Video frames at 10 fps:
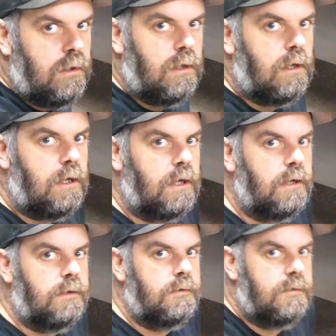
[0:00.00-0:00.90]
All right,
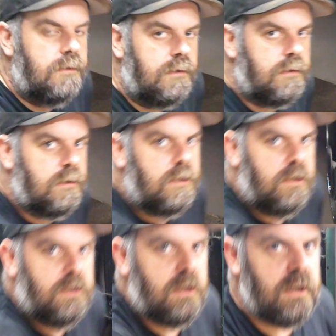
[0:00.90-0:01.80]

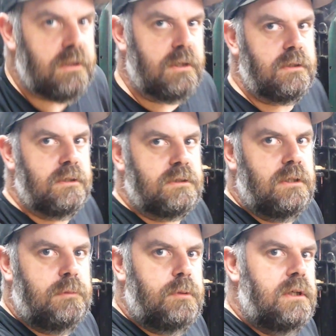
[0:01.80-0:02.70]
I think that's going to
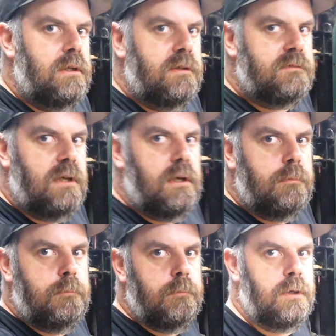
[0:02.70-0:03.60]
be enough tape.
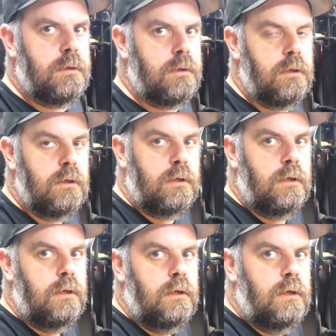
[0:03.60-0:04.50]

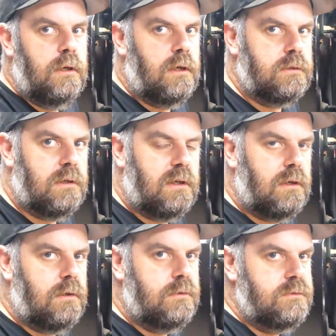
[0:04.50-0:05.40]

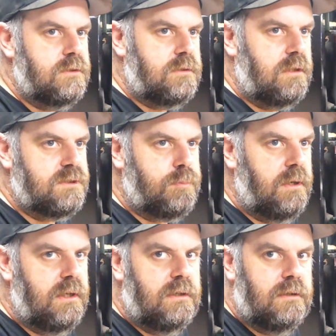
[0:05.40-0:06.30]
I'll start
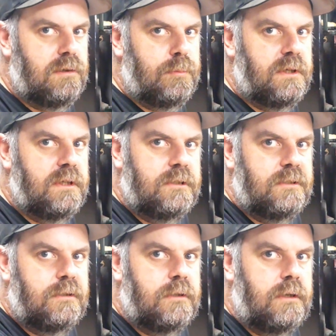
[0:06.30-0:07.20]
spraying a little bit in the
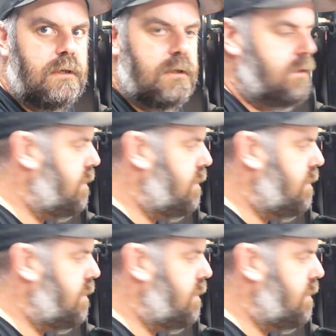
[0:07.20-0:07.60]
area